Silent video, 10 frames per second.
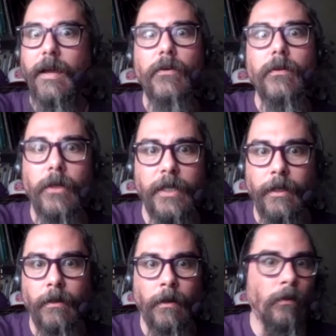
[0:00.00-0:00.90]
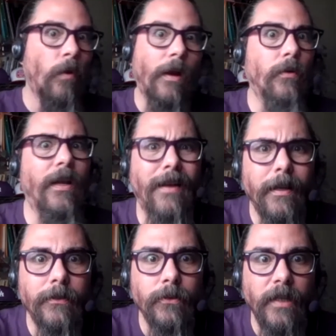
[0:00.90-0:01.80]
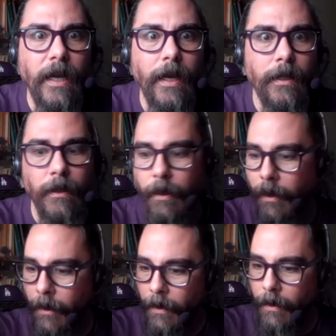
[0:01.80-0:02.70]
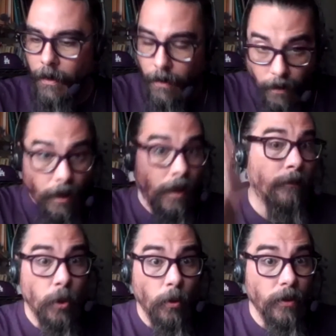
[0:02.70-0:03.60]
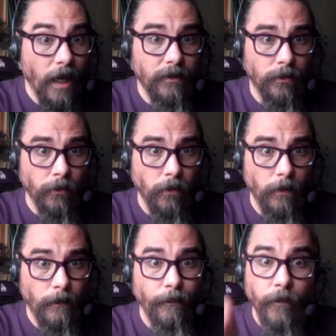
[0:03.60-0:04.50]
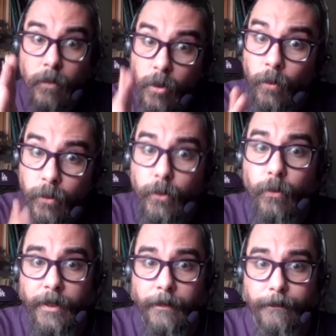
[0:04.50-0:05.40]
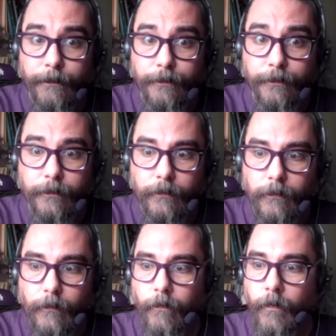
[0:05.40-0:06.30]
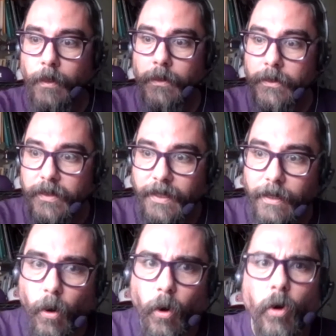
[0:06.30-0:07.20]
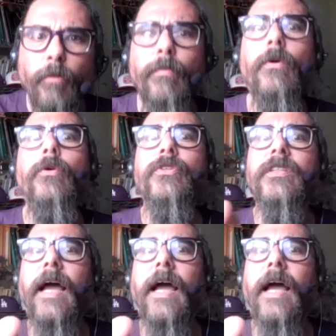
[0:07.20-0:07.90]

never look at her? Why would I not do that? I'm told not to. Don't do it. Get almost